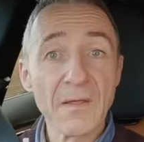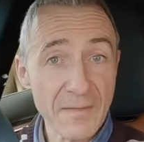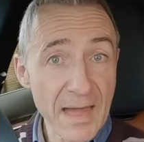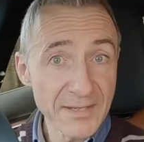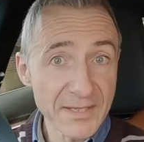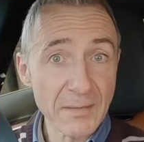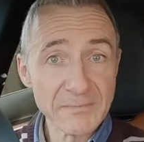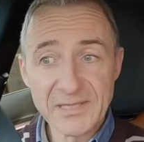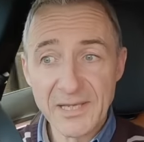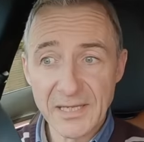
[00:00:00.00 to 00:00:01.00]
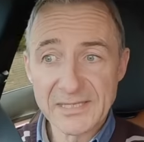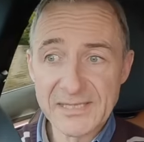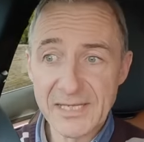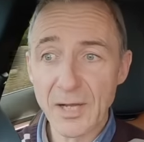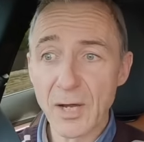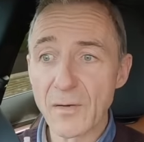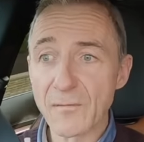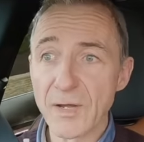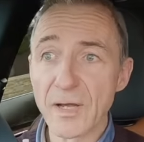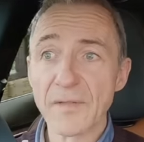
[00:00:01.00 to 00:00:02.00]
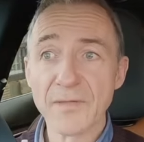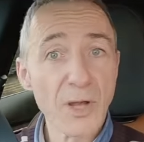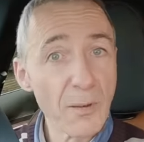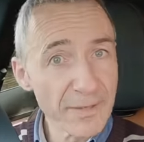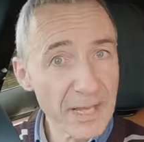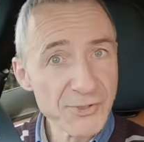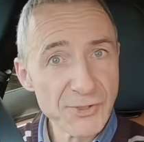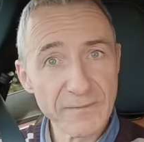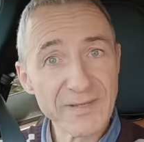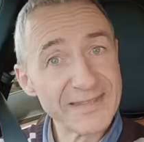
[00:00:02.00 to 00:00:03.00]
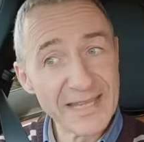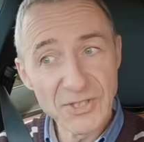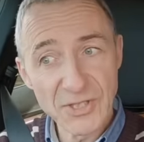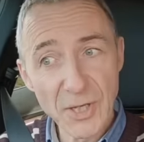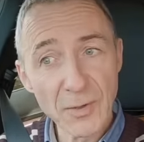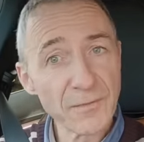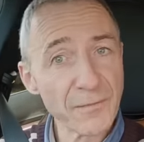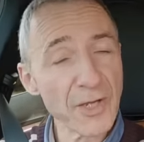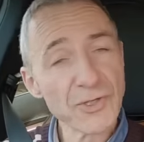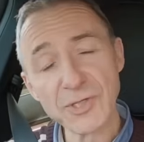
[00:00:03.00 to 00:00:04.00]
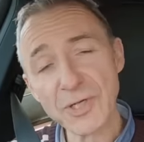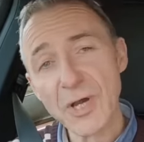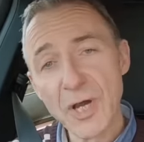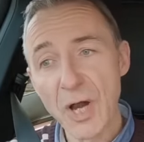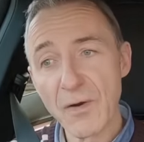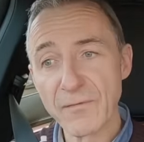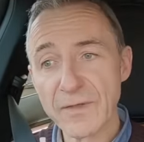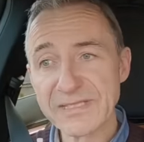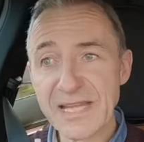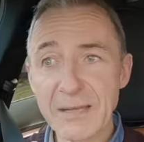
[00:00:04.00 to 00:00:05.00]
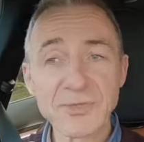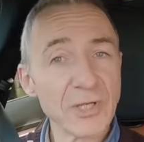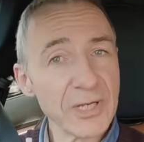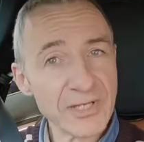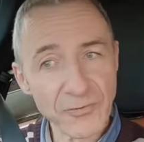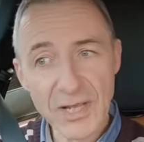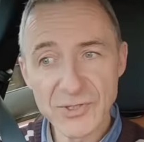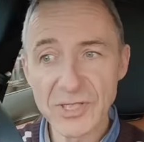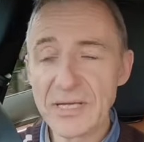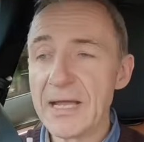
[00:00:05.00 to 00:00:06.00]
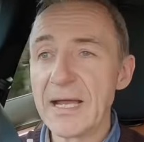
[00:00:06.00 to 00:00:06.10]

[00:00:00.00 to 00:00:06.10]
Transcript: That comes courtesy of the combination of a detuned version of the same 2-litre engine